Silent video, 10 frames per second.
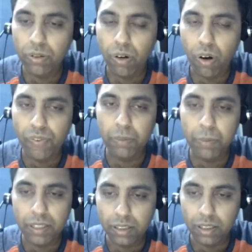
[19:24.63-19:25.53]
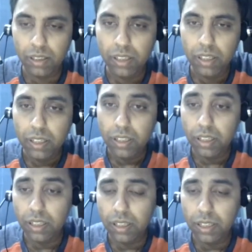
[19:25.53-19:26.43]
often makes the
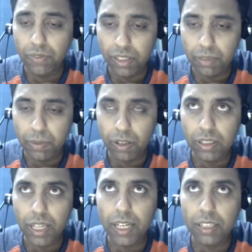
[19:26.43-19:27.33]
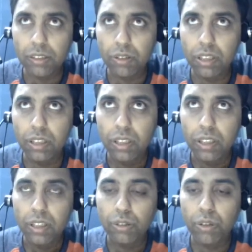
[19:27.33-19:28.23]
difference, because that actually
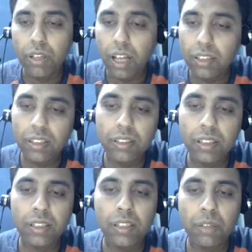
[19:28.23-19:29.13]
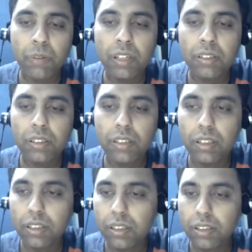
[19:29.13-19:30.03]
to a large extent determines
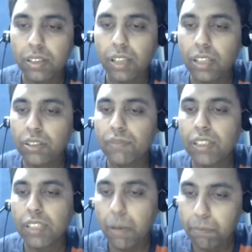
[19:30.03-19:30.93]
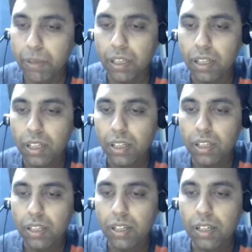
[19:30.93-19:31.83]
the size of the sample
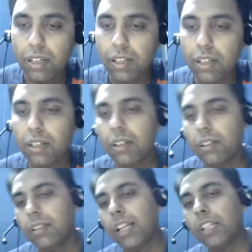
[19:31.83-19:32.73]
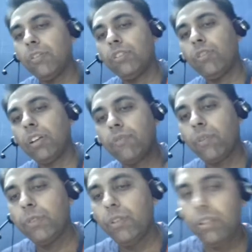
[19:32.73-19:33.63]
that you are drawing
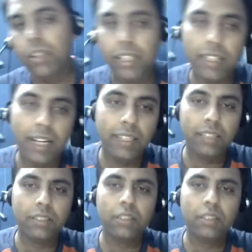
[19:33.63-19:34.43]
from your entire text data.